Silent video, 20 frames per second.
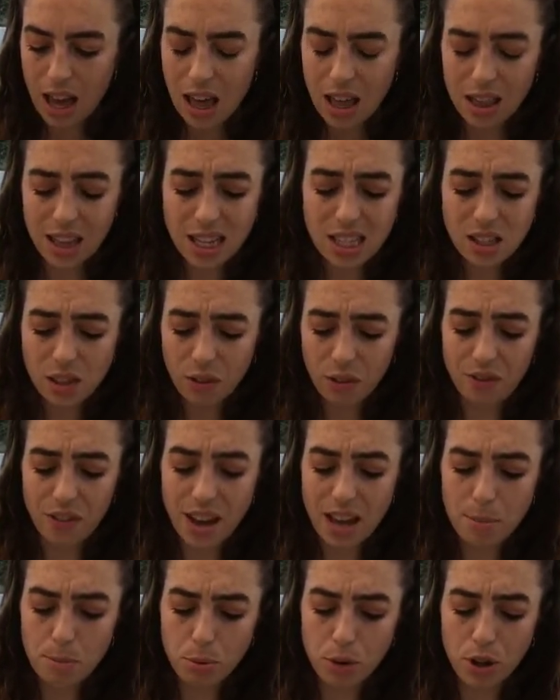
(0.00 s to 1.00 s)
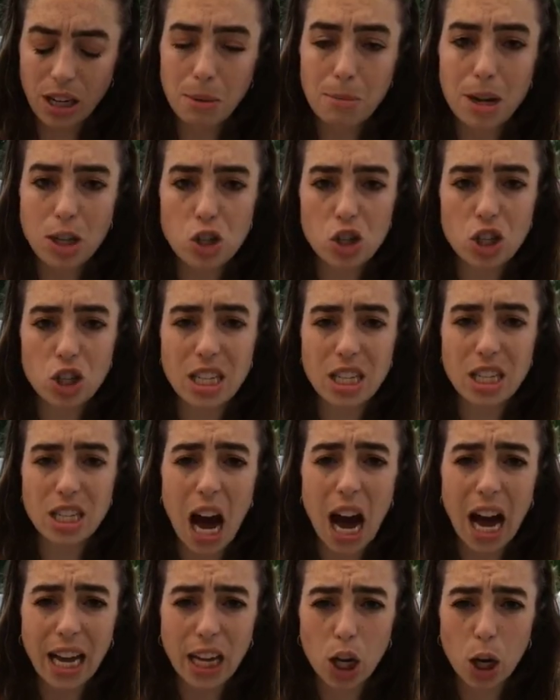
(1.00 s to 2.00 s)
This fit pretty much an
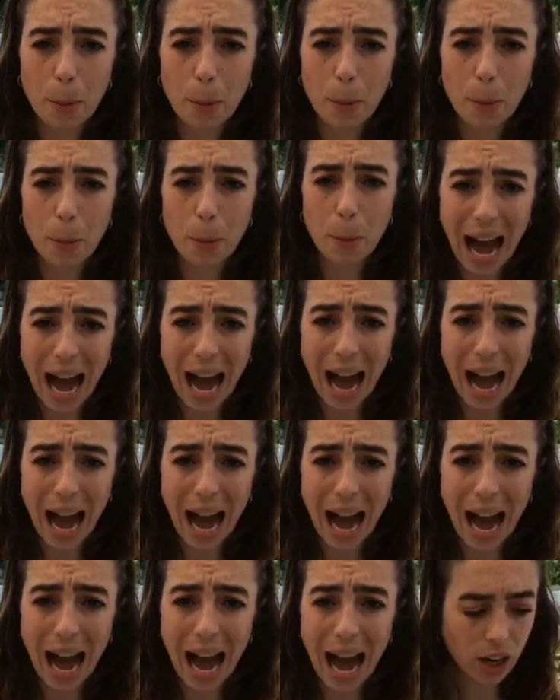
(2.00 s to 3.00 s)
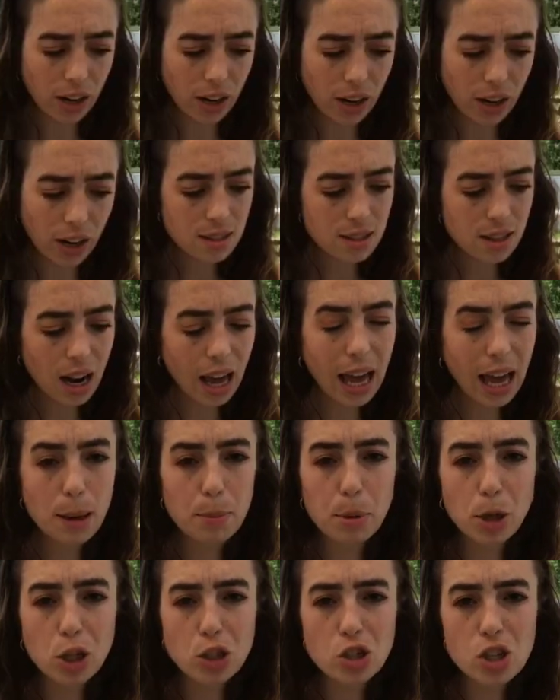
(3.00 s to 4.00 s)
entire bag of cherries that I had
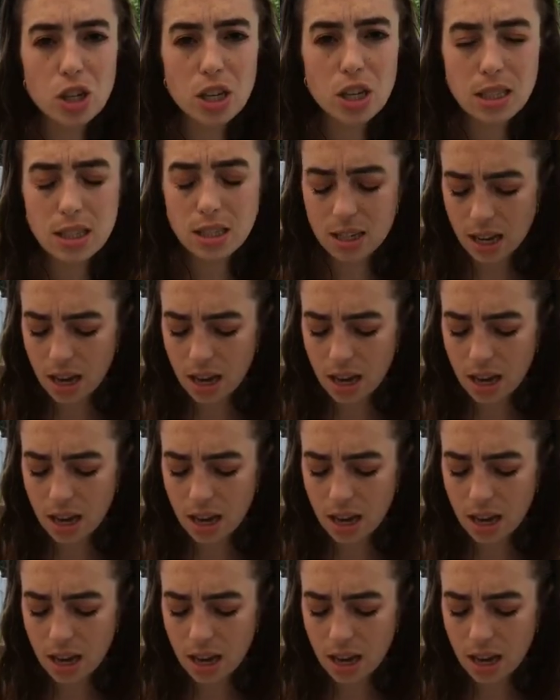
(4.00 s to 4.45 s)
purchased.